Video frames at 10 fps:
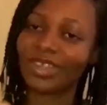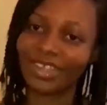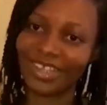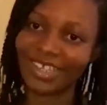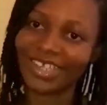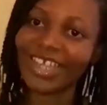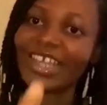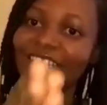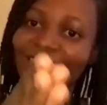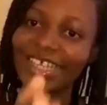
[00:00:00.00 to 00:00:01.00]
Yeah,
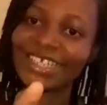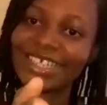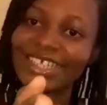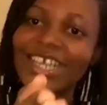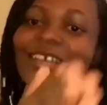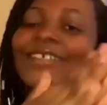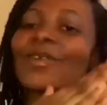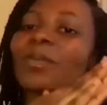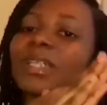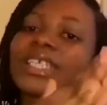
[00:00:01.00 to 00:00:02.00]
that is it.
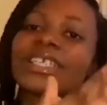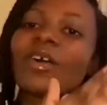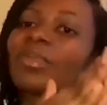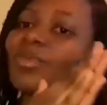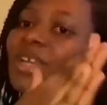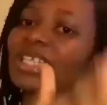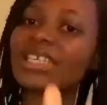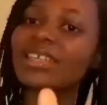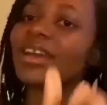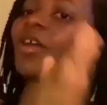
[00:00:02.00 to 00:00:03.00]
So please, I'll be waiting